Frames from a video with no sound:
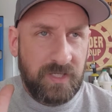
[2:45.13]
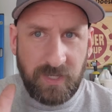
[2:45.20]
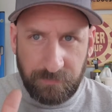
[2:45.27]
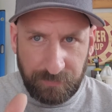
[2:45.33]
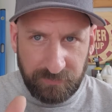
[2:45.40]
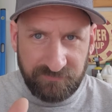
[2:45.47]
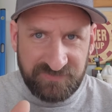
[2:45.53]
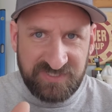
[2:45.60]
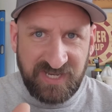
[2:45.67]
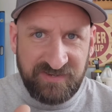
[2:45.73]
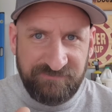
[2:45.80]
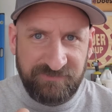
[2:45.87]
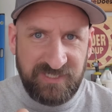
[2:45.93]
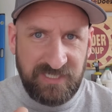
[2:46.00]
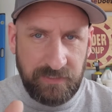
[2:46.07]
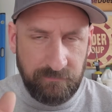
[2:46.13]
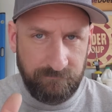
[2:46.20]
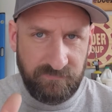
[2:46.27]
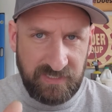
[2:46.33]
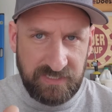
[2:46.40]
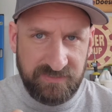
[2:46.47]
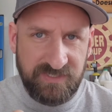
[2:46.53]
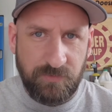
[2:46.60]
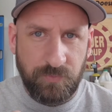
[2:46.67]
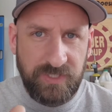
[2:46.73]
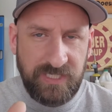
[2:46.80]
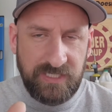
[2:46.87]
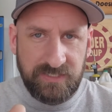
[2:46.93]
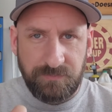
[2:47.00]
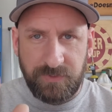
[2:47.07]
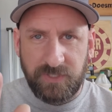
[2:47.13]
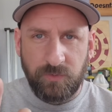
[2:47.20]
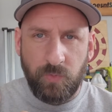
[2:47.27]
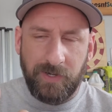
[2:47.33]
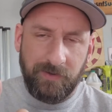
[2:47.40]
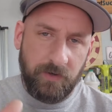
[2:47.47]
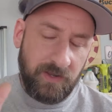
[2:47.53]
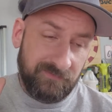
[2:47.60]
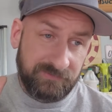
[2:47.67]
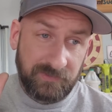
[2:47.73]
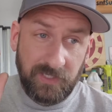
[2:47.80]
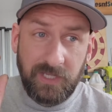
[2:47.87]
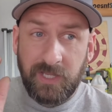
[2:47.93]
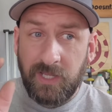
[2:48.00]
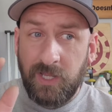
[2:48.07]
a couple of safety things that we need to be aware of.